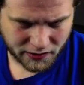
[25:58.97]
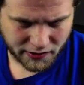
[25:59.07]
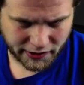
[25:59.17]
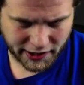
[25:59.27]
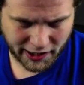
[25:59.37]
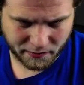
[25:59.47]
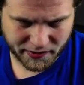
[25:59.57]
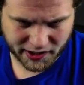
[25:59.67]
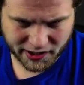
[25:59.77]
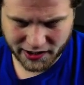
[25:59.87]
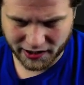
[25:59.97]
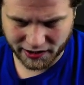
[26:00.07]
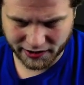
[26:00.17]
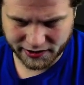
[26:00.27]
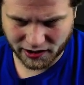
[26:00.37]
Yeah,
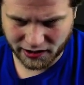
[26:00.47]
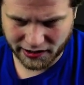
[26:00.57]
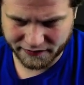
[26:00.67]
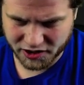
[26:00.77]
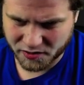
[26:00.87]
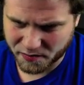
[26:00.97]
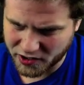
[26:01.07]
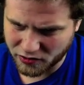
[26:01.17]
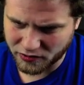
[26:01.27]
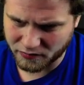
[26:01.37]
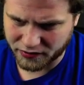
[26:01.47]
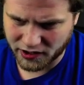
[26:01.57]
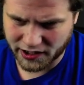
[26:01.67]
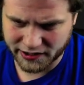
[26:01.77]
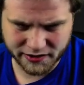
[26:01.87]
because I'll have Dispute
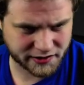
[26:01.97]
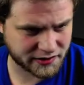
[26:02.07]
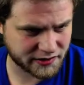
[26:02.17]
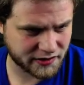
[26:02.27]
plus,